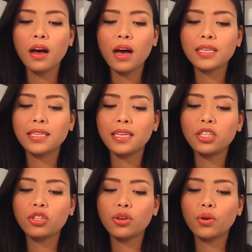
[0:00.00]

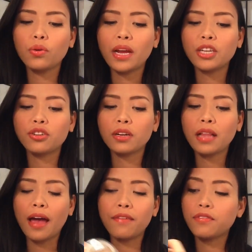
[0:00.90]
C2 Natural
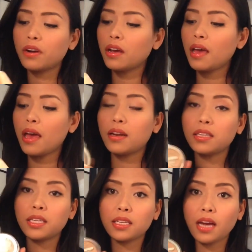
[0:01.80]
Ivory, and
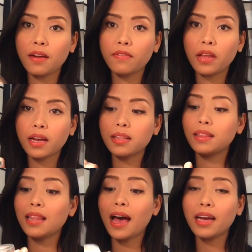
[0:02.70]
this is kind of like
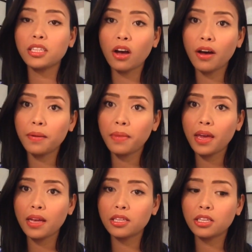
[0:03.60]
light on
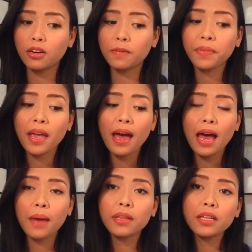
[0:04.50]
me, and so
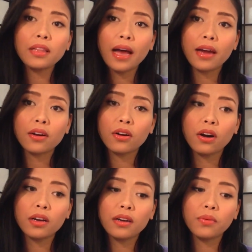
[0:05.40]
I'm a little lighter
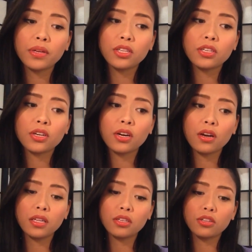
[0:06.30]
on the
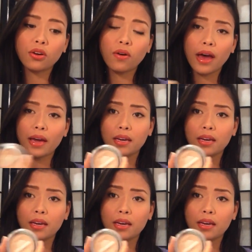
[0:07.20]
winter, and so I